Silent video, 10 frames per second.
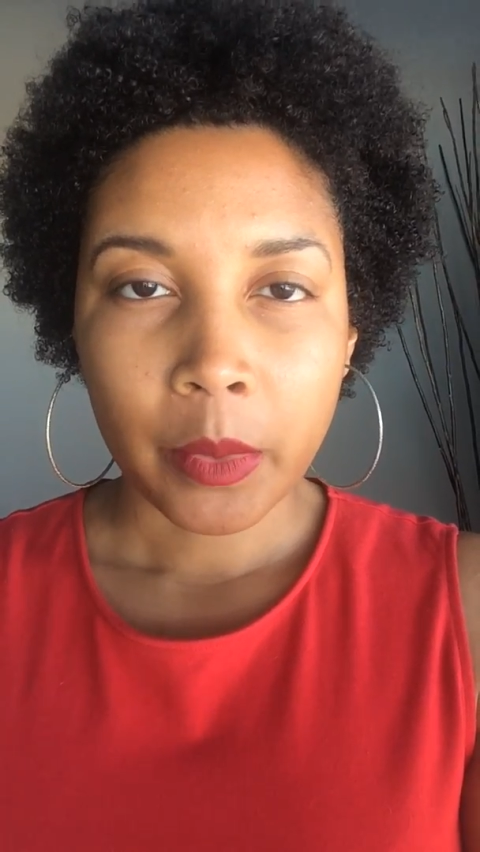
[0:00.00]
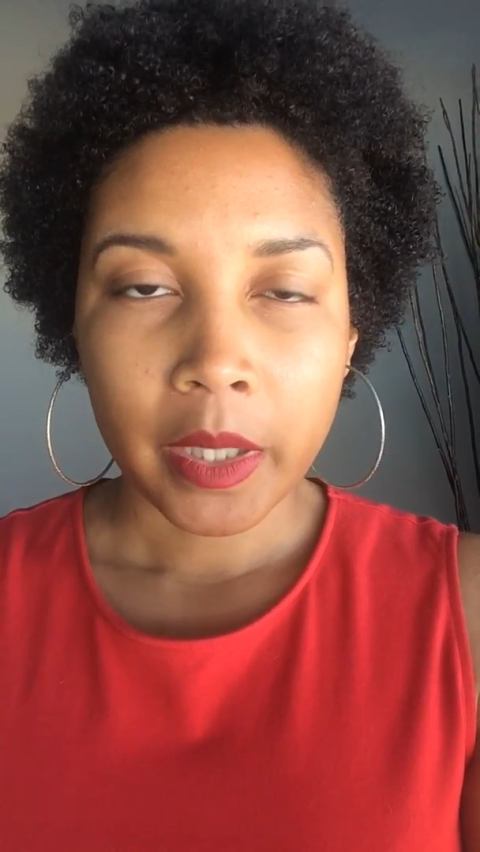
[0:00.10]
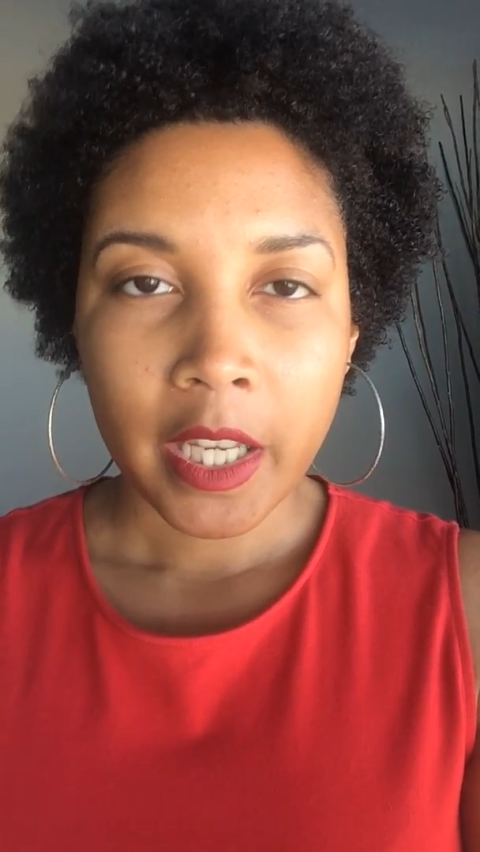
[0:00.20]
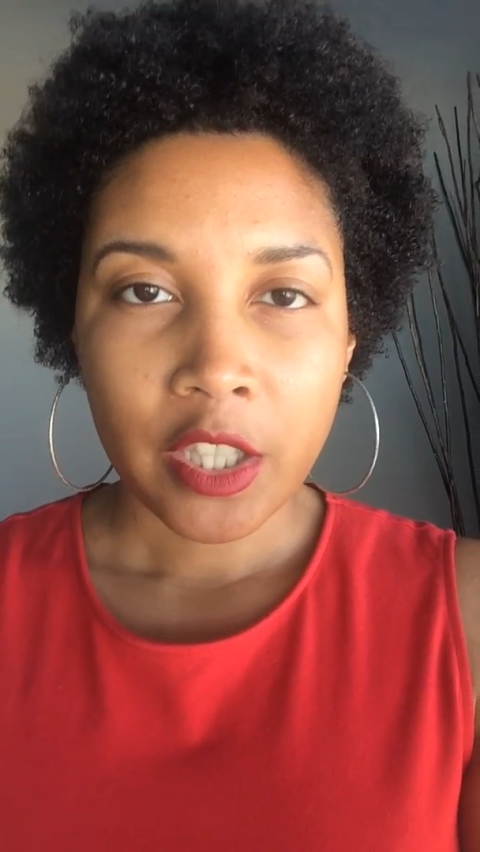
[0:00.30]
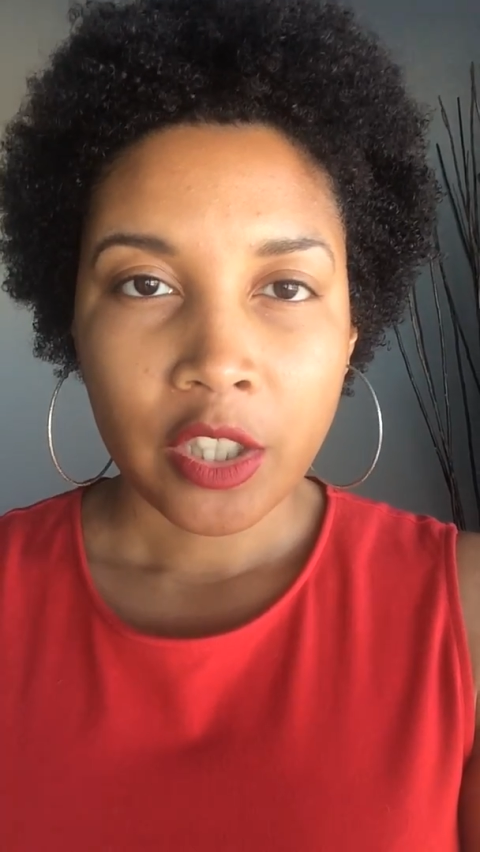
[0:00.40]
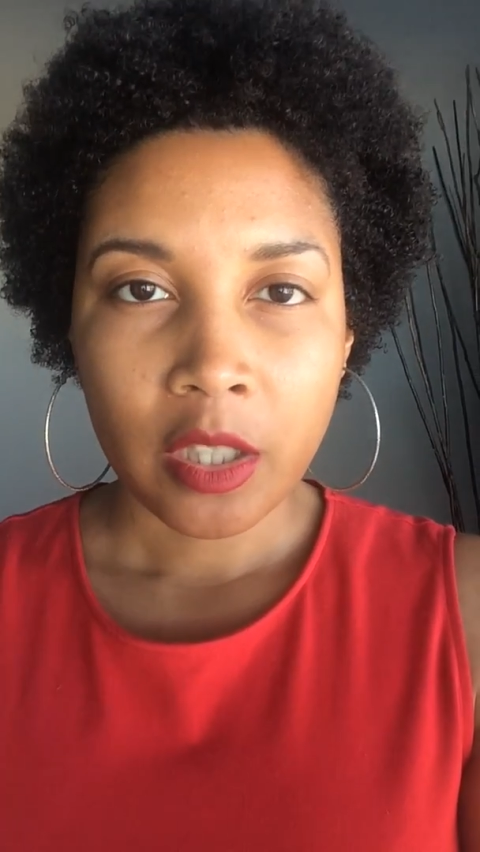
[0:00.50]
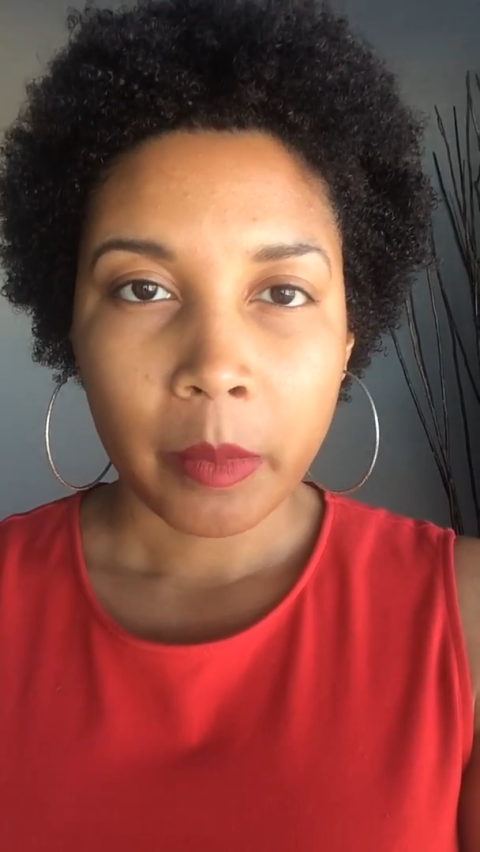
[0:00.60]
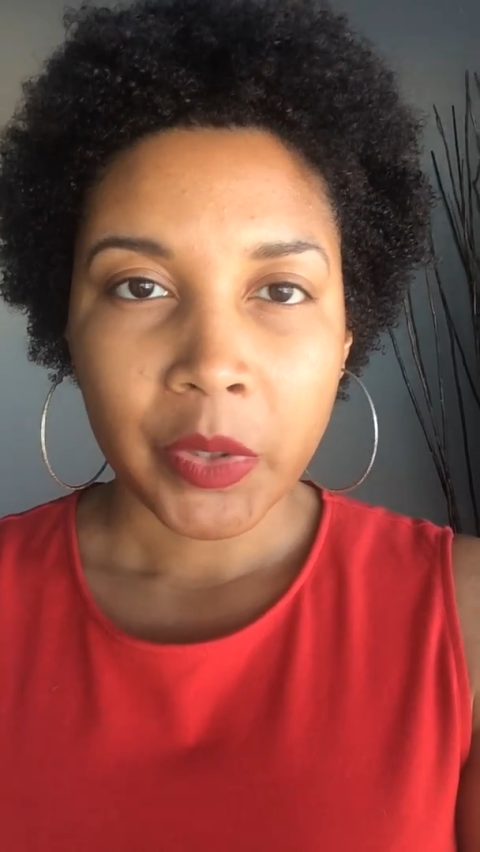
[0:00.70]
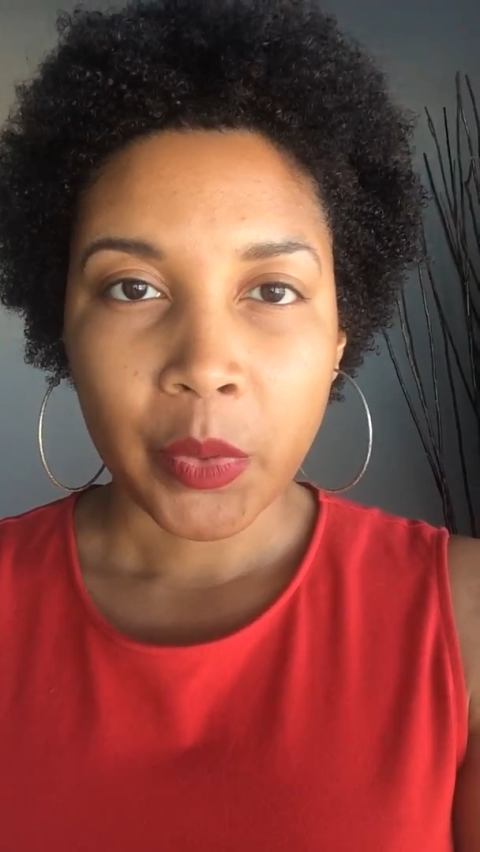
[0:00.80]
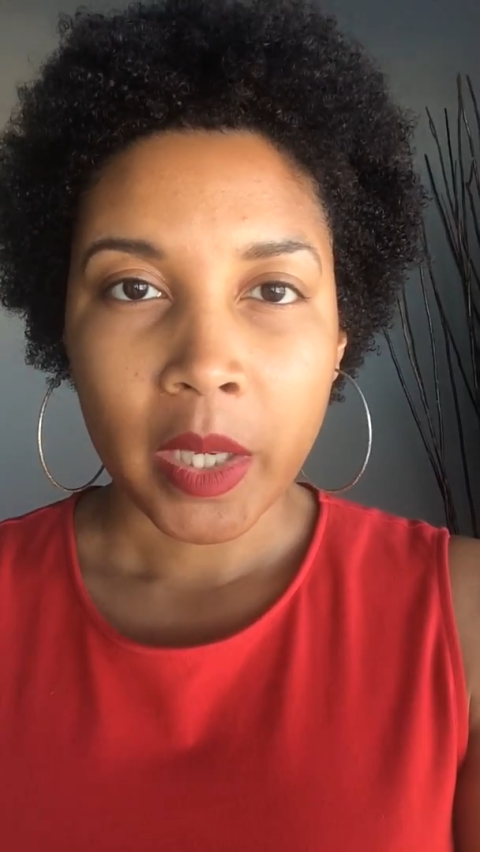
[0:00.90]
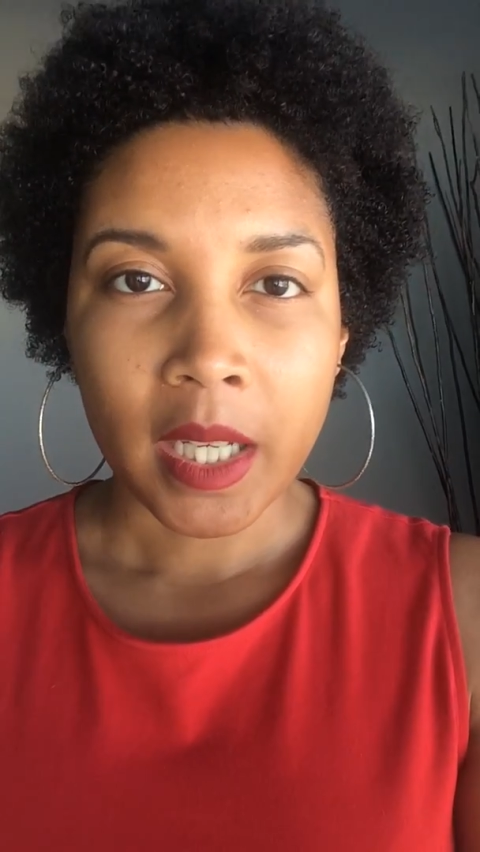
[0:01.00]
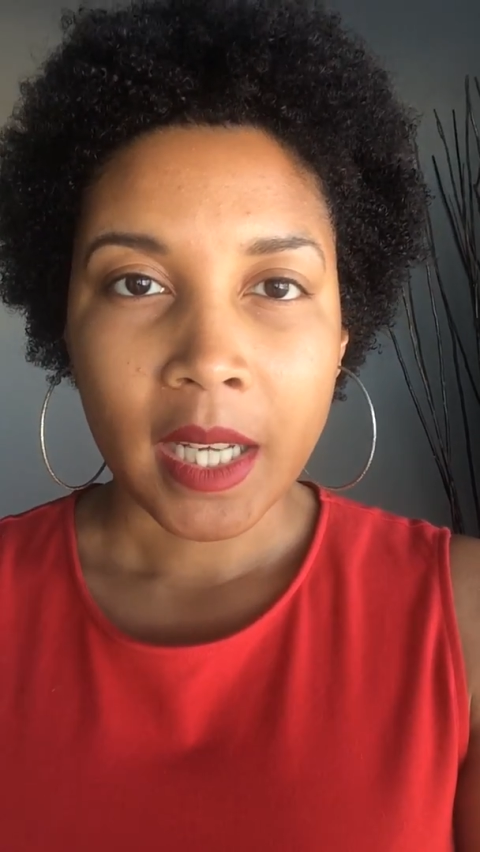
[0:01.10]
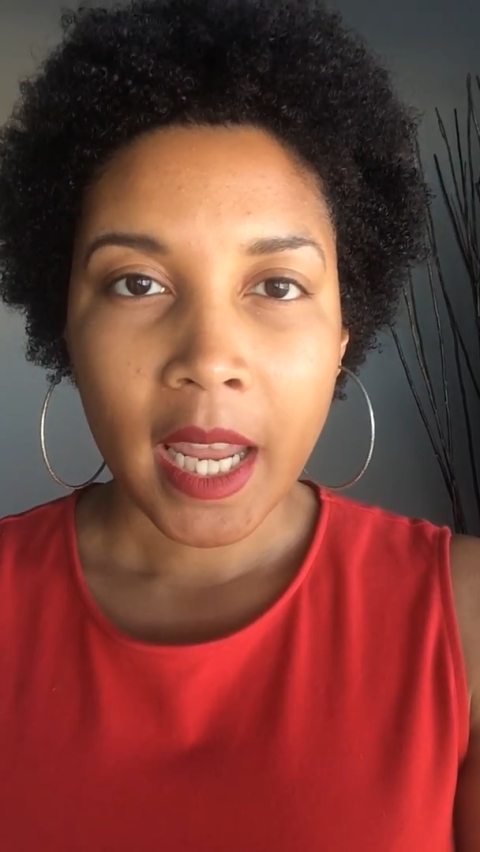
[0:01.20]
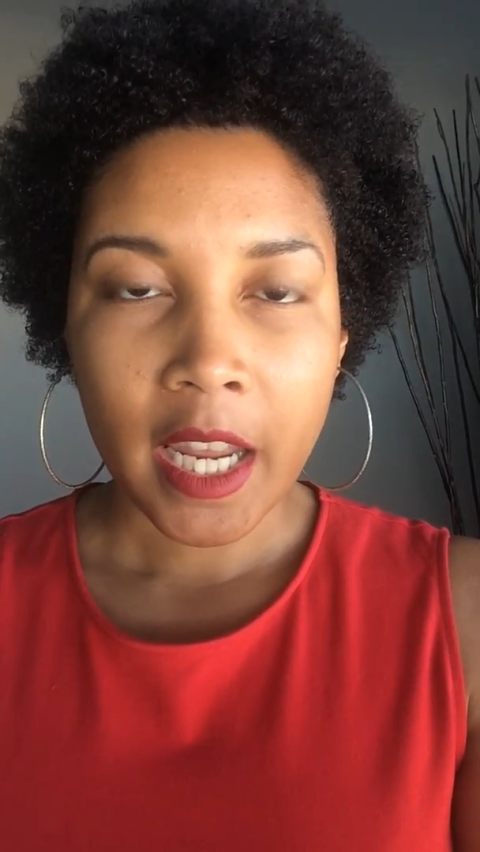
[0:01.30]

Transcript: relationship between an